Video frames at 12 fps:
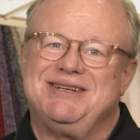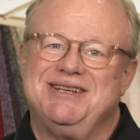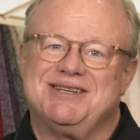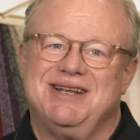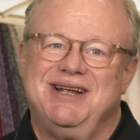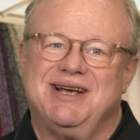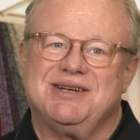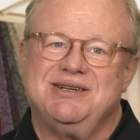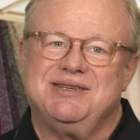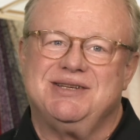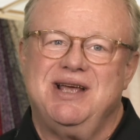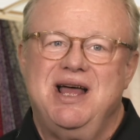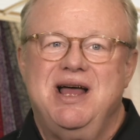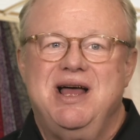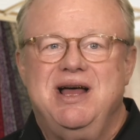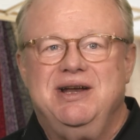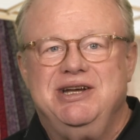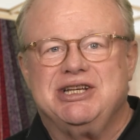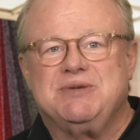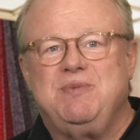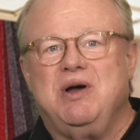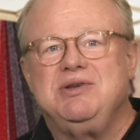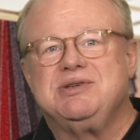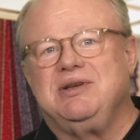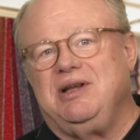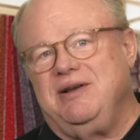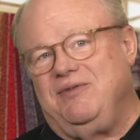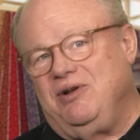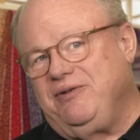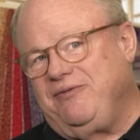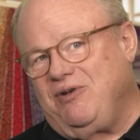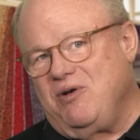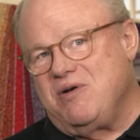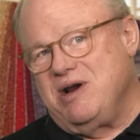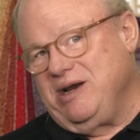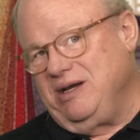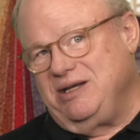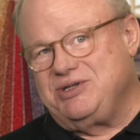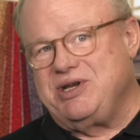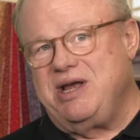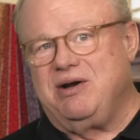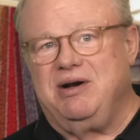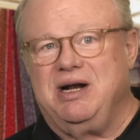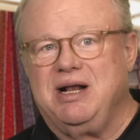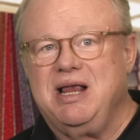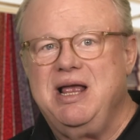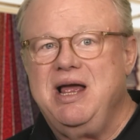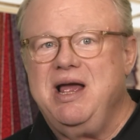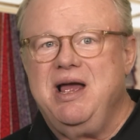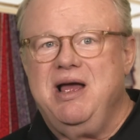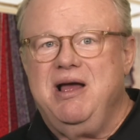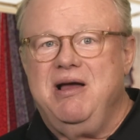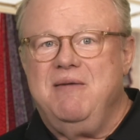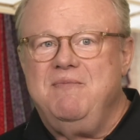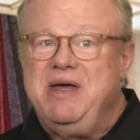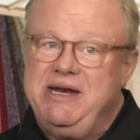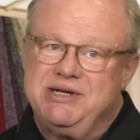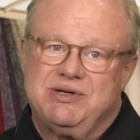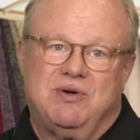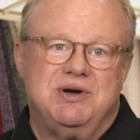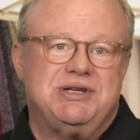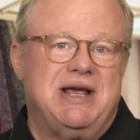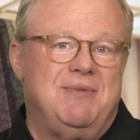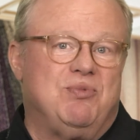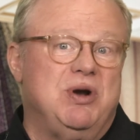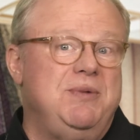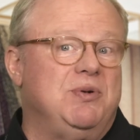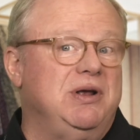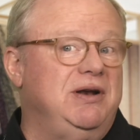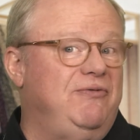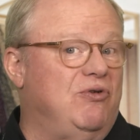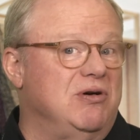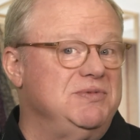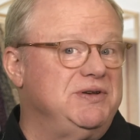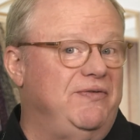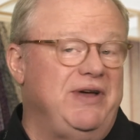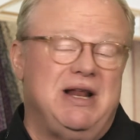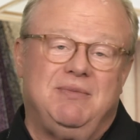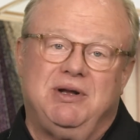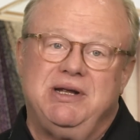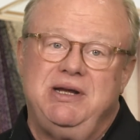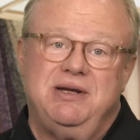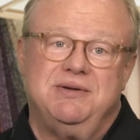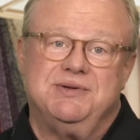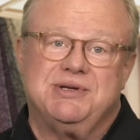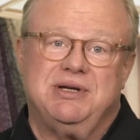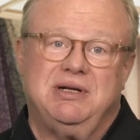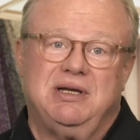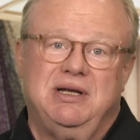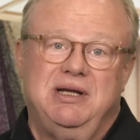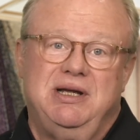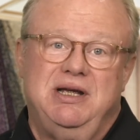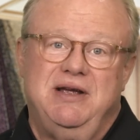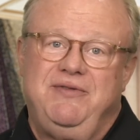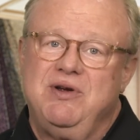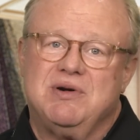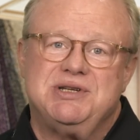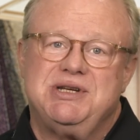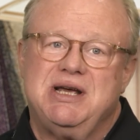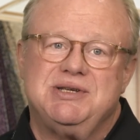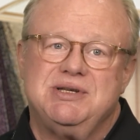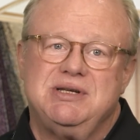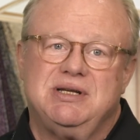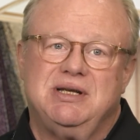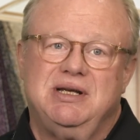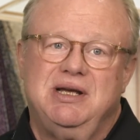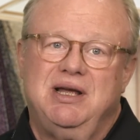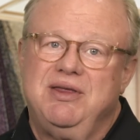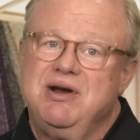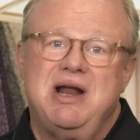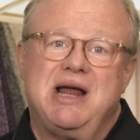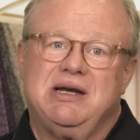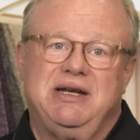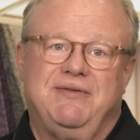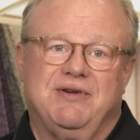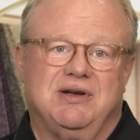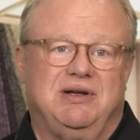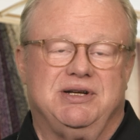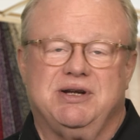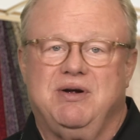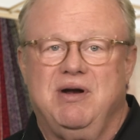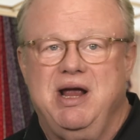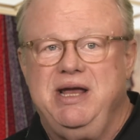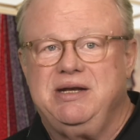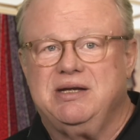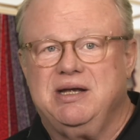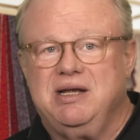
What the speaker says: disconnections, disposal of old flooring, etc. Many stores have pre-printed forms available to use. If yours doesn't, they're not difficult to create.